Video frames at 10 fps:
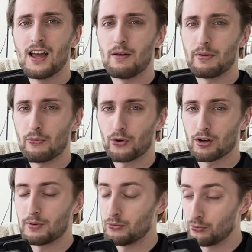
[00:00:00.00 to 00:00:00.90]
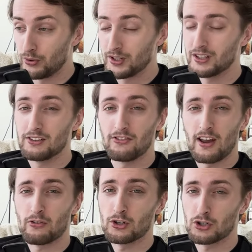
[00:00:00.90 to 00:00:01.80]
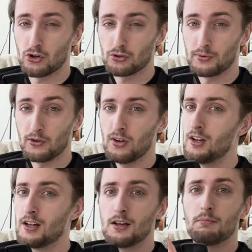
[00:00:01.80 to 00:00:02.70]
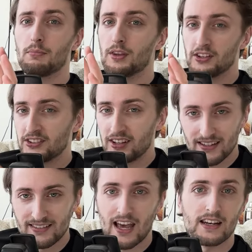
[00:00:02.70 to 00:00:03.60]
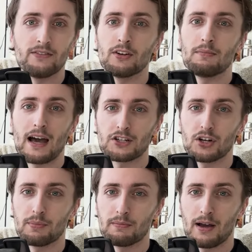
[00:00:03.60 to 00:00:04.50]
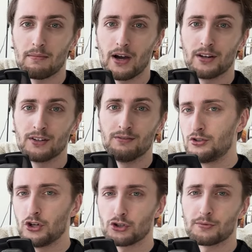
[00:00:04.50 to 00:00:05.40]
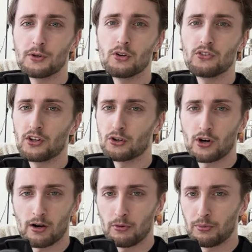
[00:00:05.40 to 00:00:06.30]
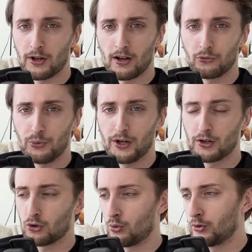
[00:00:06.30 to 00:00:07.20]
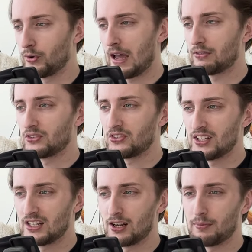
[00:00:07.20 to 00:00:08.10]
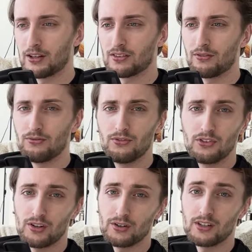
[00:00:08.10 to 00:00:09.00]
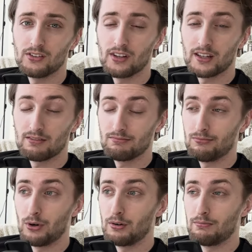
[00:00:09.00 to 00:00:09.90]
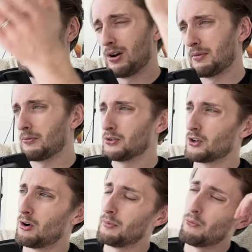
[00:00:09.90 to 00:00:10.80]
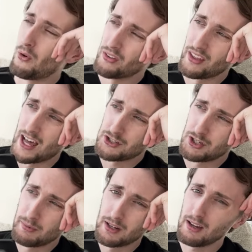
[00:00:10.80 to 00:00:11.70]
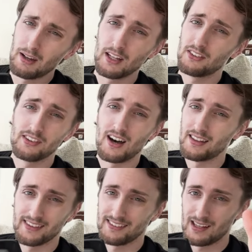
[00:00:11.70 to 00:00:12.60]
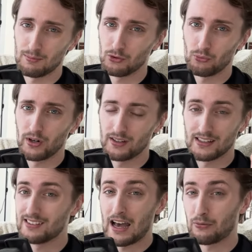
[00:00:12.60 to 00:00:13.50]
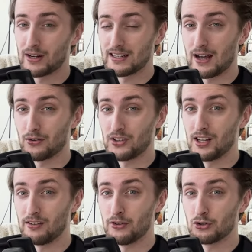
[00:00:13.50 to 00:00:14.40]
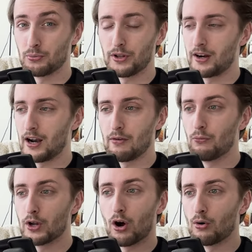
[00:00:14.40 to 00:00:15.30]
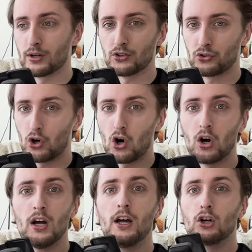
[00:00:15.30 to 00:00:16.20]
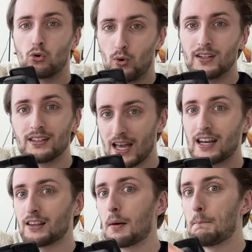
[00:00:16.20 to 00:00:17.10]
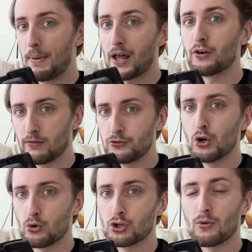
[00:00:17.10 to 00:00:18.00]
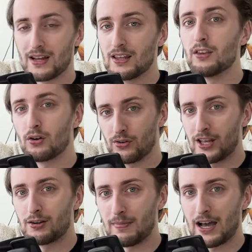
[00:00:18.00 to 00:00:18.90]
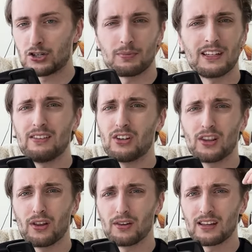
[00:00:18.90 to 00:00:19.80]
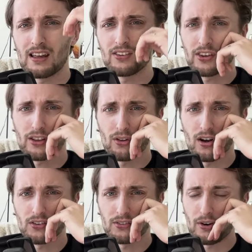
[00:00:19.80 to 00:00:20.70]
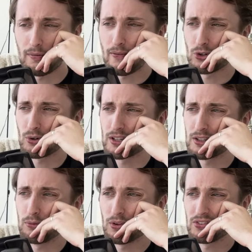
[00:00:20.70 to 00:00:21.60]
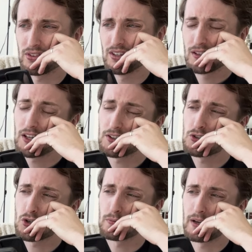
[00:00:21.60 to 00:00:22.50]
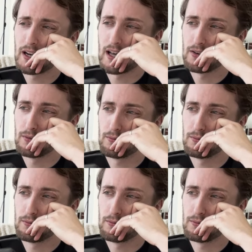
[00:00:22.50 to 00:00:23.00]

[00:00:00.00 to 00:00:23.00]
and people are going to be really favoring Jojopyun. But this is a dead even matchup in my mind. Jojopyun is an incredible playoffs player. Quid we haven't seen in a best of series like where I mean we saw him in one last year, but it's not the same as where he's at right now as an individual player. And we already saw Quid getting the better of JoJo in their later matchup, and even in the game that they lost, if I remember correctly, it wasn't. I think JoJo might have had a